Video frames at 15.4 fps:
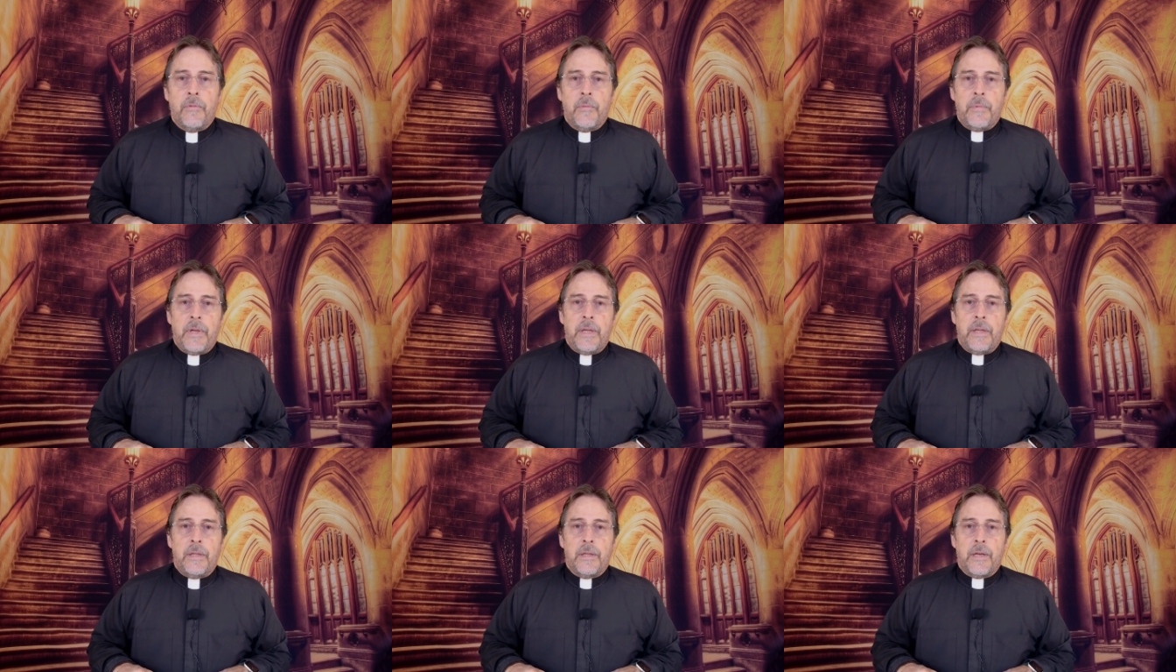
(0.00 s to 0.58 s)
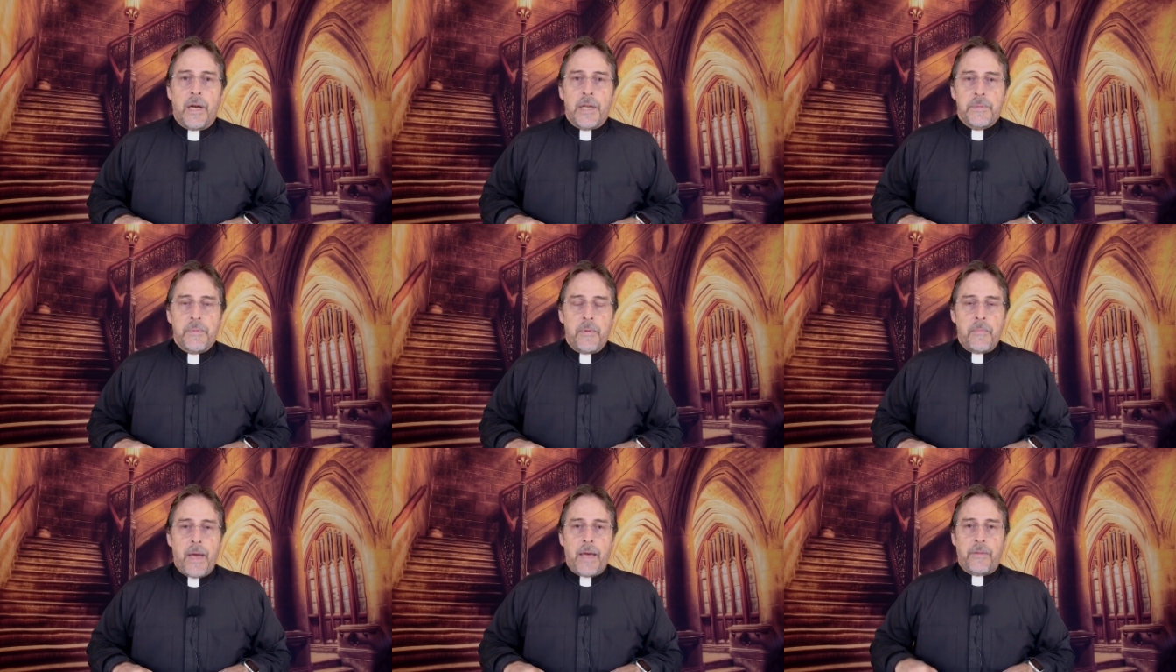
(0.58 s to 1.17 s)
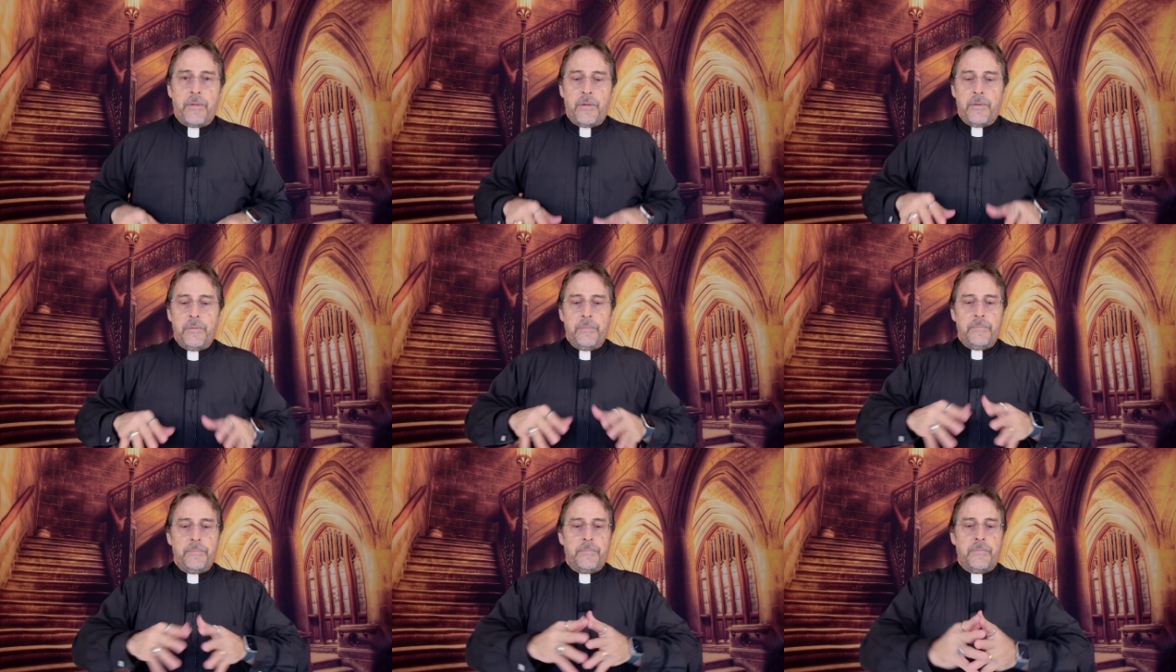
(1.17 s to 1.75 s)
will be the Gospel of
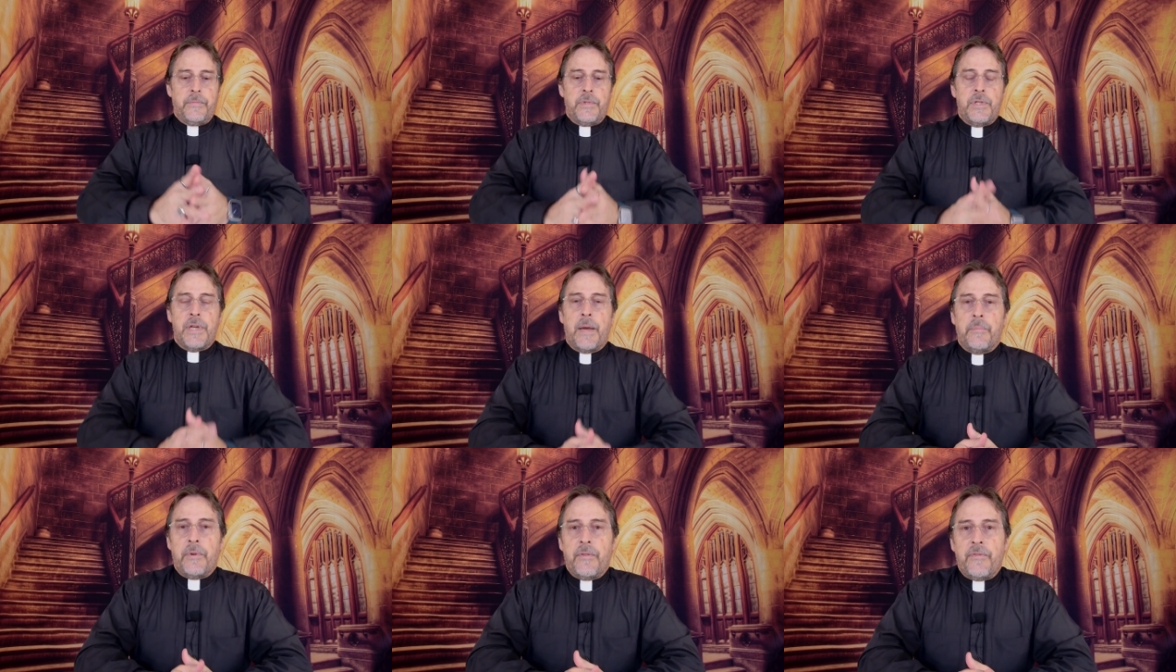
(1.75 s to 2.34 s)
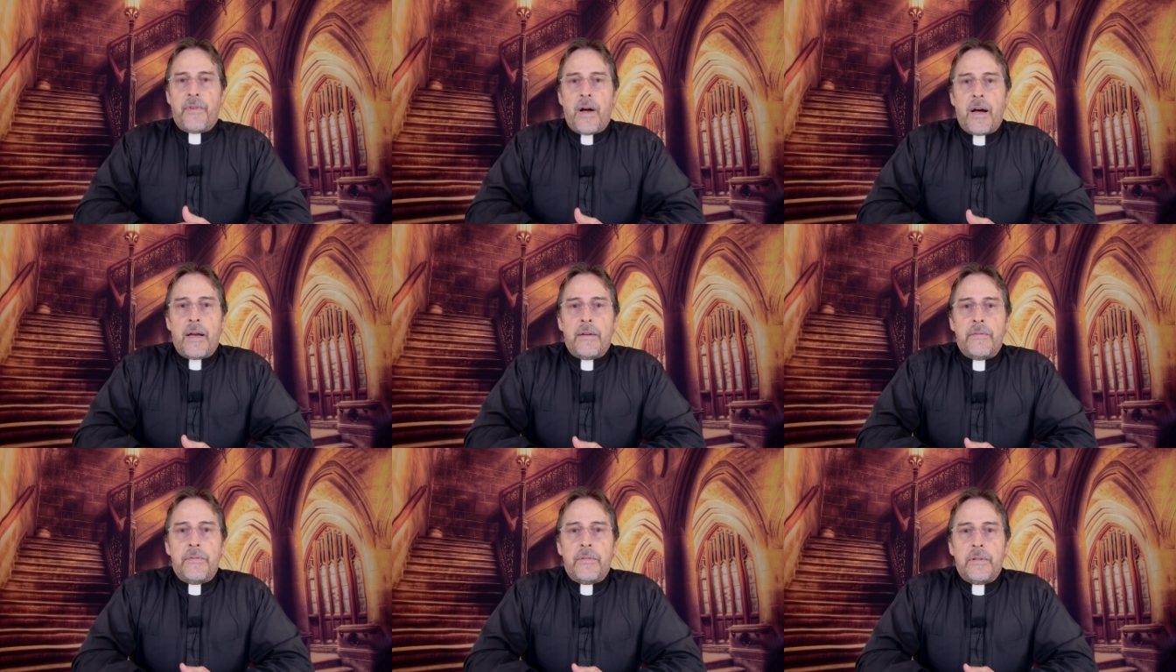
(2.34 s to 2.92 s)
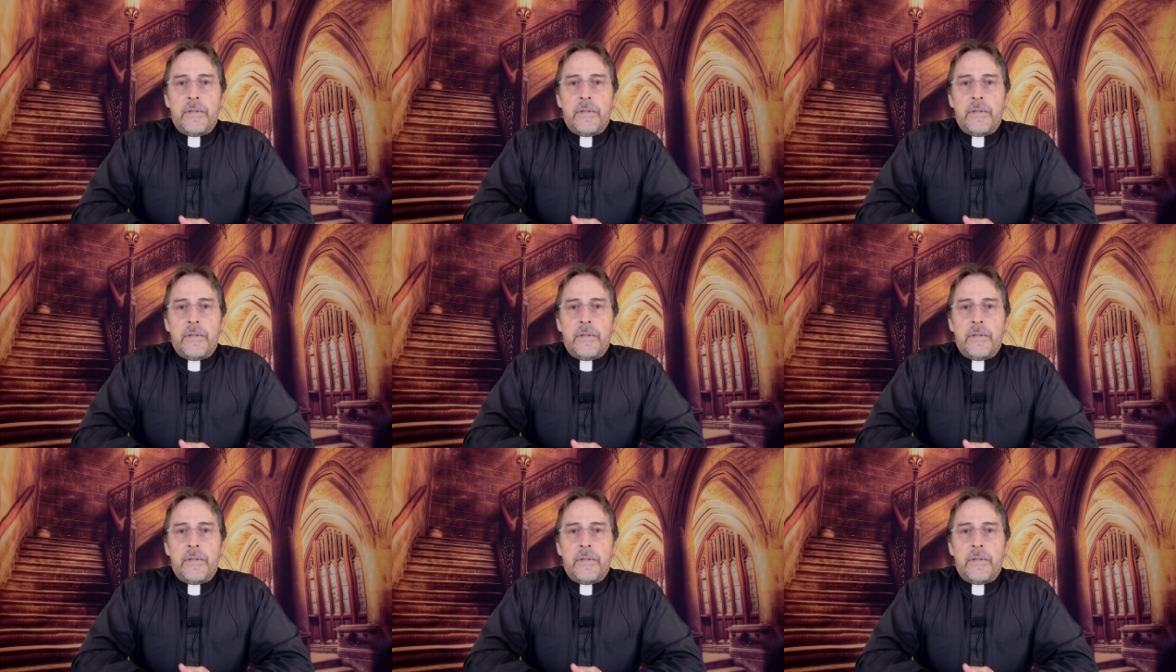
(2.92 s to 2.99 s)
Matthew, chapter 5,